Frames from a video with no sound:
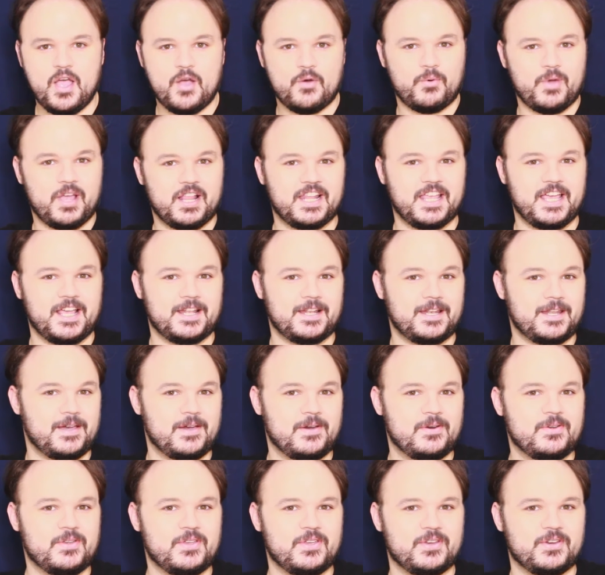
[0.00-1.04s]
Well,
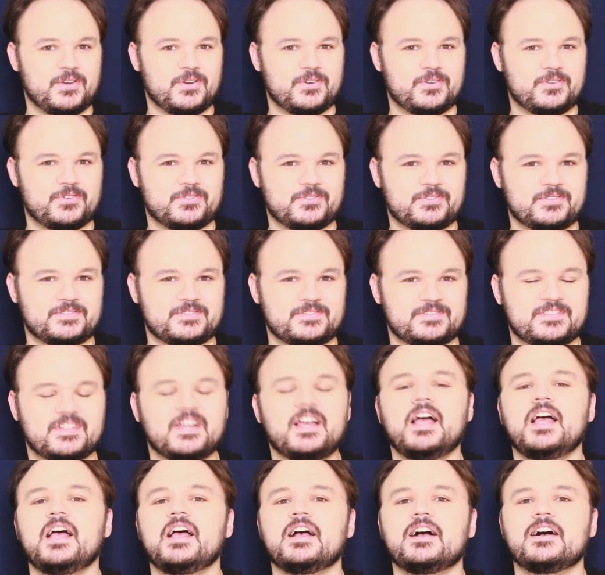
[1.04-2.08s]
hello you.
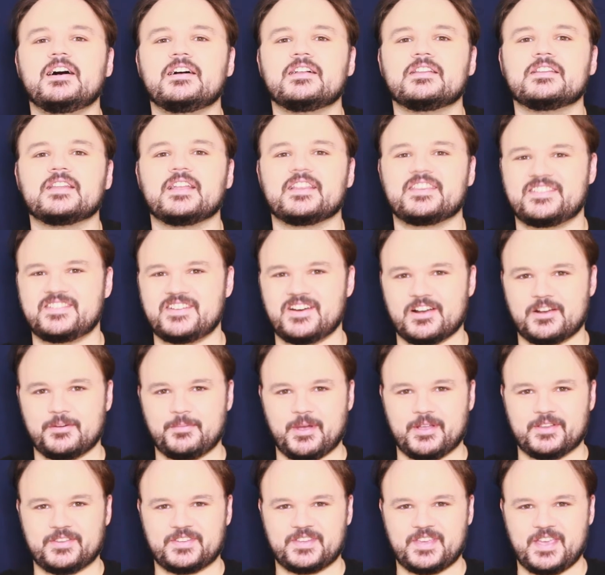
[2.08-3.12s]
Let's talk
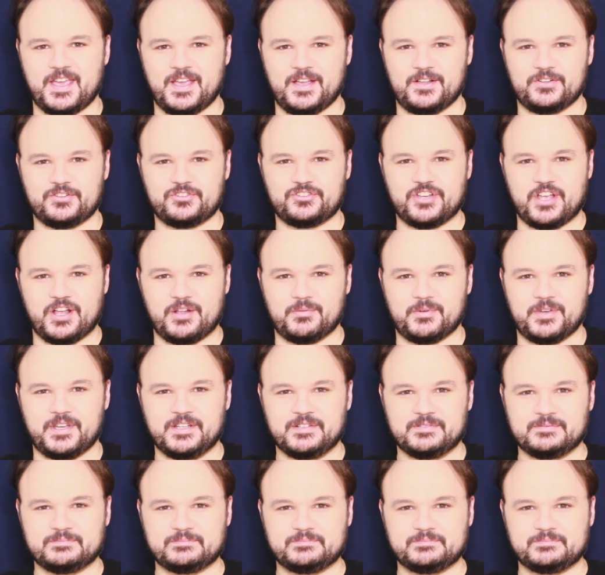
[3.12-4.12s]
about scales, shall we?